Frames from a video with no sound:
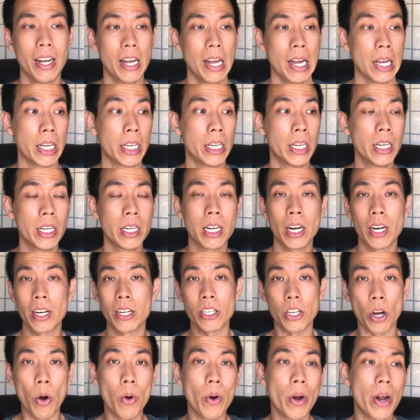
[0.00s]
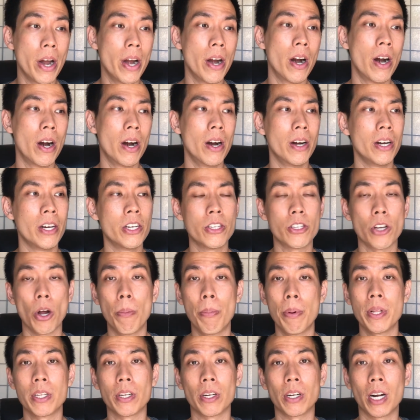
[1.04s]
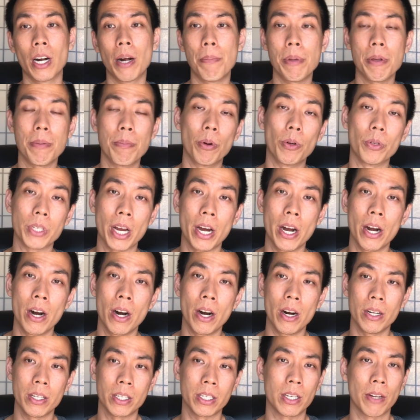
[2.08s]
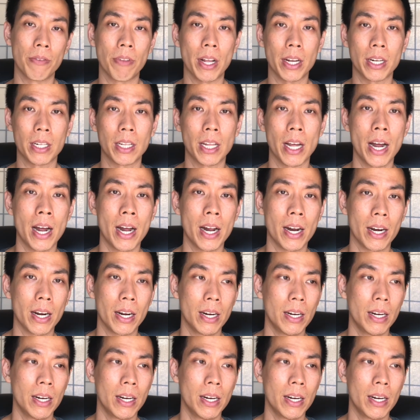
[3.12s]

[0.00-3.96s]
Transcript: He cut his own hair. He's open to cut people's hair and stuff like that.